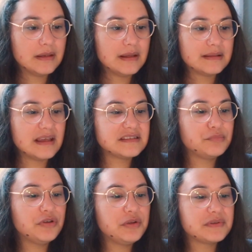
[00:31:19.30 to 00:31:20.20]

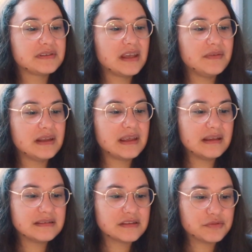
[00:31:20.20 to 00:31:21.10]
Testimony was given
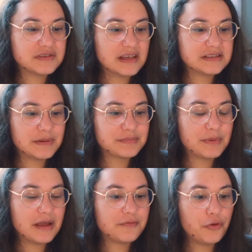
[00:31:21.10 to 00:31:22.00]
against the three suspects
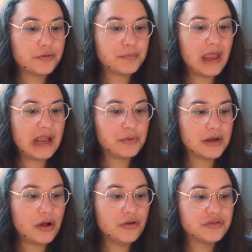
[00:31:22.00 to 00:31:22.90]
by a fourth man who
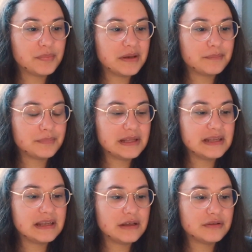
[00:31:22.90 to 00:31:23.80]
had also been
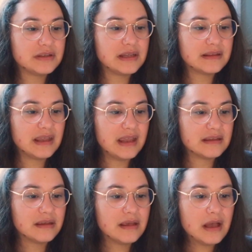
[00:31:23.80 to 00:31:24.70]
pleading guilty in the
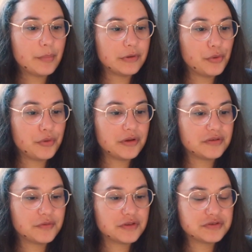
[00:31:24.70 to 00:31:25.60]
case, but
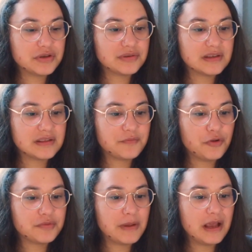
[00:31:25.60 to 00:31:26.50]
lawyers for the trio said the
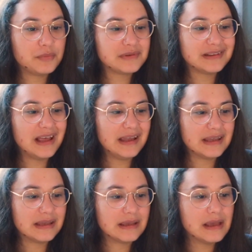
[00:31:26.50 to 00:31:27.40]
fourth man was
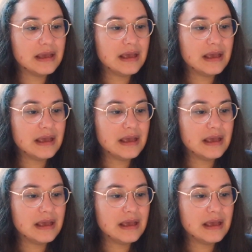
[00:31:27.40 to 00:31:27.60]
lying.